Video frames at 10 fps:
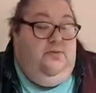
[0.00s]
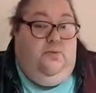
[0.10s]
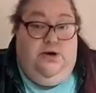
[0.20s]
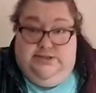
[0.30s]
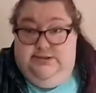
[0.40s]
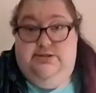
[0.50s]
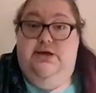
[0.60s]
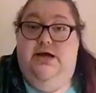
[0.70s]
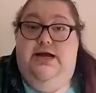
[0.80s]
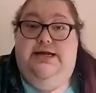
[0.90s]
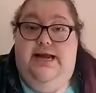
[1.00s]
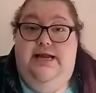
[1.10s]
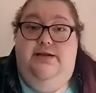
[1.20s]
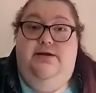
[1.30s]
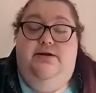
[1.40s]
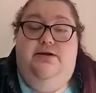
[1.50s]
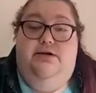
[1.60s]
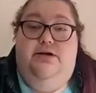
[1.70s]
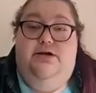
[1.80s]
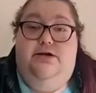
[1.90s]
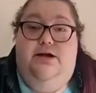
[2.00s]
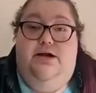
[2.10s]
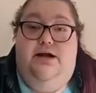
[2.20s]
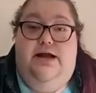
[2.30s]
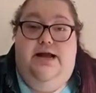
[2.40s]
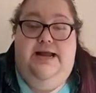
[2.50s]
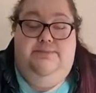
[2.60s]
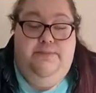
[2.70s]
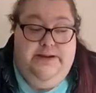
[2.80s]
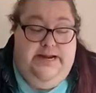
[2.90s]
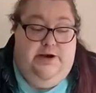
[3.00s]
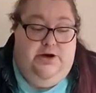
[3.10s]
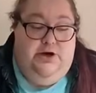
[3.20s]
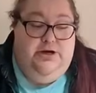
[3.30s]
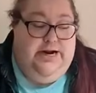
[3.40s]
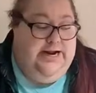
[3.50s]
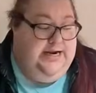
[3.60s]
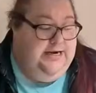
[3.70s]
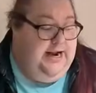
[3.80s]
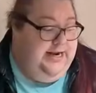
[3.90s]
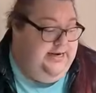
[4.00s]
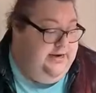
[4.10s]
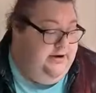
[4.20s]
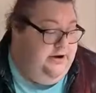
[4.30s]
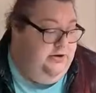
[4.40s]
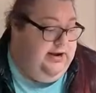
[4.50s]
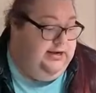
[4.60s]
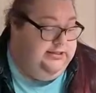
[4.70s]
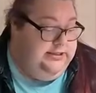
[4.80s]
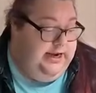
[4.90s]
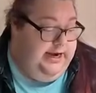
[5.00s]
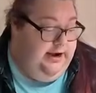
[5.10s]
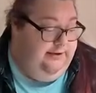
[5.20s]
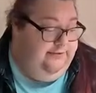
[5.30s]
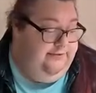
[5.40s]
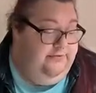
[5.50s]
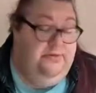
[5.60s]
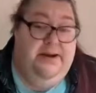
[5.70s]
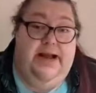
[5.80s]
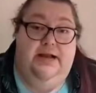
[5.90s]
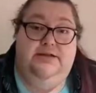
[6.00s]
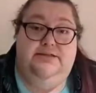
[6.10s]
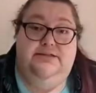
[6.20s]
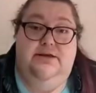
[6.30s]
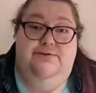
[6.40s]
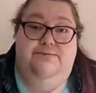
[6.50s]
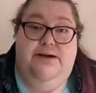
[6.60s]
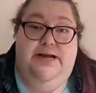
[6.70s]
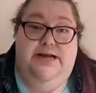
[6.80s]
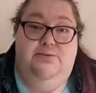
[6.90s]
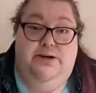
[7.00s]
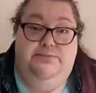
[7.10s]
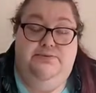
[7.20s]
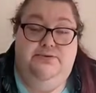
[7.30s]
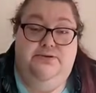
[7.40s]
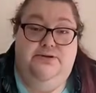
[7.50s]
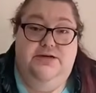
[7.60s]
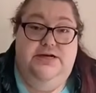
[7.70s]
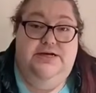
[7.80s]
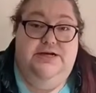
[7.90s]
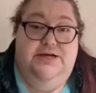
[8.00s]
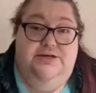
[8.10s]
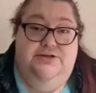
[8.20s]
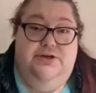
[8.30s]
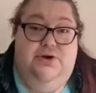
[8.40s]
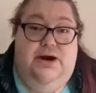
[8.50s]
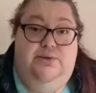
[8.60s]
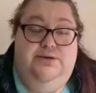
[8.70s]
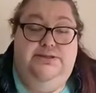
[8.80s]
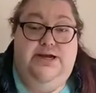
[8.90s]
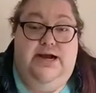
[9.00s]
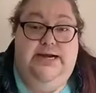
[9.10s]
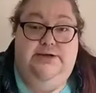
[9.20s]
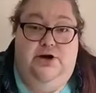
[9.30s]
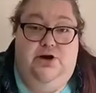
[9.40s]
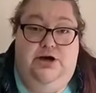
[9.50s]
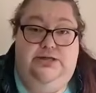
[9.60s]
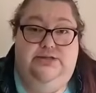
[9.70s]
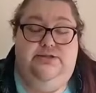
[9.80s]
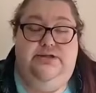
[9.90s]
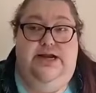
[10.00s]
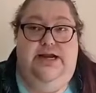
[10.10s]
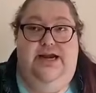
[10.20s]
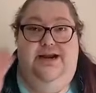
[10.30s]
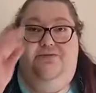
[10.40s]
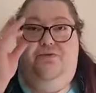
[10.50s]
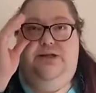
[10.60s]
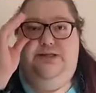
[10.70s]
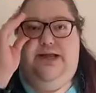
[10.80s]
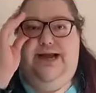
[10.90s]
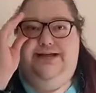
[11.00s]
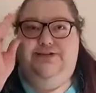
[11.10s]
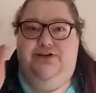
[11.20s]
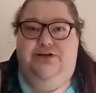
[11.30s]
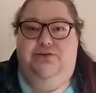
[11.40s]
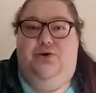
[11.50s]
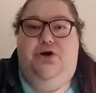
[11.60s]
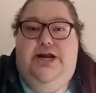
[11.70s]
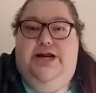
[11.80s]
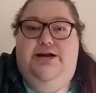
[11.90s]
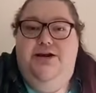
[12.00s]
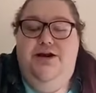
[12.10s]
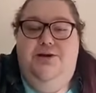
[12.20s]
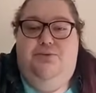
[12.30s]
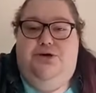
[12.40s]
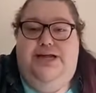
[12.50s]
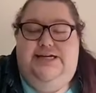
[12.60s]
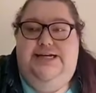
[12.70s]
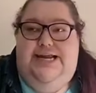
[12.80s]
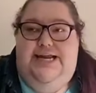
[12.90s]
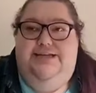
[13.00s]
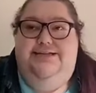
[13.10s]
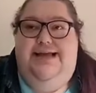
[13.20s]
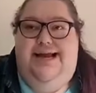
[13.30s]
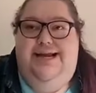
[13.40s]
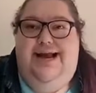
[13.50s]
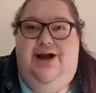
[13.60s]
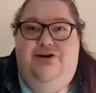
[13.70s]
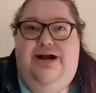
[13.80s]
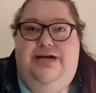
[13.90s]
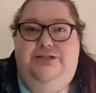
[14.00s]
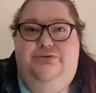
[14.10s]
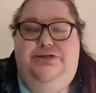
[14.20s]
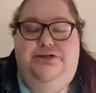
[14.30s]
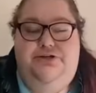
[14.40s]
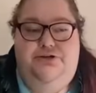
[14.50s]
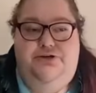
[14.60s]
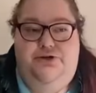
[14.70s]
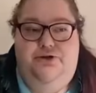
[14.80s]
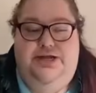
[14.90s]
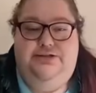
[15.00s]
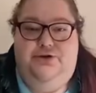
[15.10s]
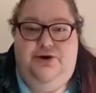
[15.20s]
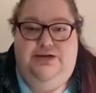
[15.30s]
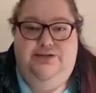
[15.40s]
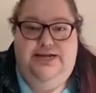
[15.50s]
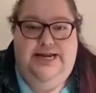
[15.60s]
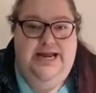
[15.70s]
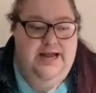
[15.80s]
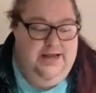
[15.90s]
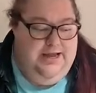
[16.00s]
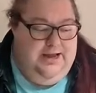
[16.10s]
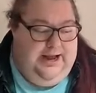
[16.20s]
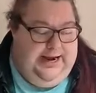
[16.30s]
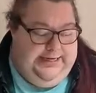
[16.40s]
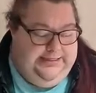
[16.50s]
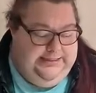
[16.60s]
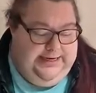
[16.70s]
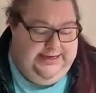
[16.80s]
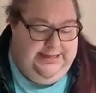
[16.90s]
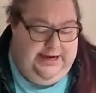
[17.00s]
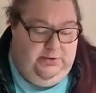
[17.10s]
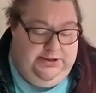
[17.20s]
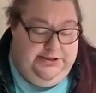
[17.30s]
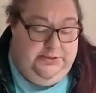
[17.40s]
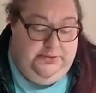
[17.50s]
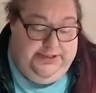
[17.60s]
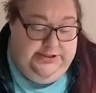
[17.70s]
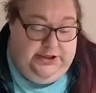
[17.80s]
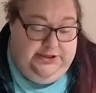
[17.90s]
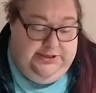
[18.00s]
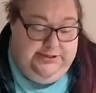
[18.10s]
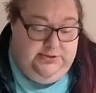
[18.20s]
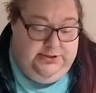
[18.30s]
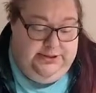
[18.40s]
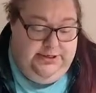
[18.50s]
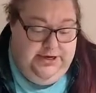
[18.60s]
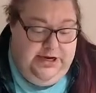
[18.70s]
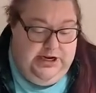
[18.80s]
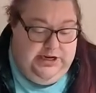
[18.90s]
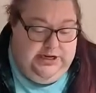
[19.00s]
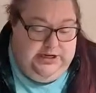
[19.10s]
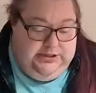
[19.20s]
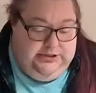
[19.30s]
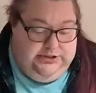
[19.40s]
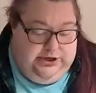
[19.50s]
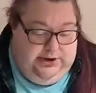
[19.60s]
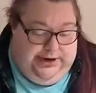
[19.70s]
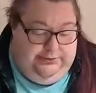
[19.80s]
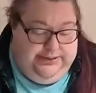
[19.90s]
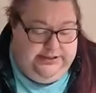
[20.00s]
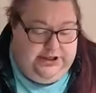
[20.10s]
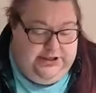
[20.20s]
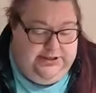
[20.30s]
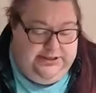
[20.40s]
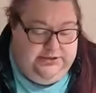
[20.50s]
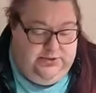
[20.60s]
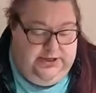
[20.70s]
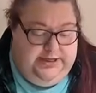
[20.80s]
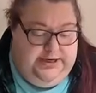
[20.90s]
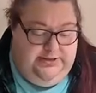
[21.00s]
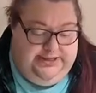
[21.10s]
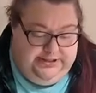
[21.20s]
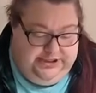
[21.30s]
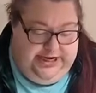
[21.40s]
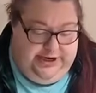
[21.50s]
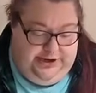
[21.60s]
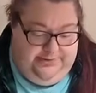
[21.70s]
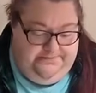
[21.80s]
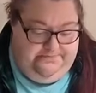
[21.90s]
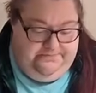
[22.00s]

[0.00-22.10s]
was again a beginner, and I didn't know how to tie off the backs of my whips. So I was tying knots, and once I started learning more techniques and how to actually do things correctly, I decided that I wanted to restart this one. So I restarted this one this year,